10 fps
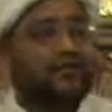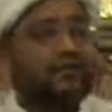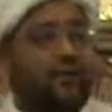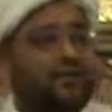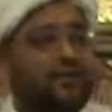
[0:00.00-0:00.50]
what
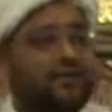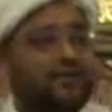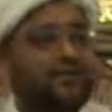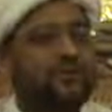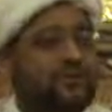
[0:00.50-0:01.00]
is wrong
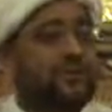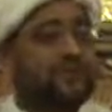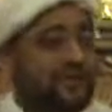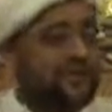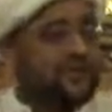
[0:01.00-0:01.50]
with you? You
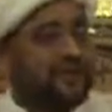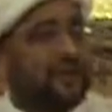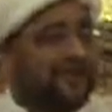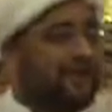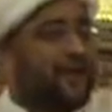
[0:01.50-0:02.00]
are a
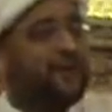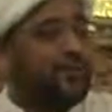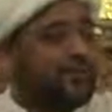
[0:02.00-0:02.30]
dignified,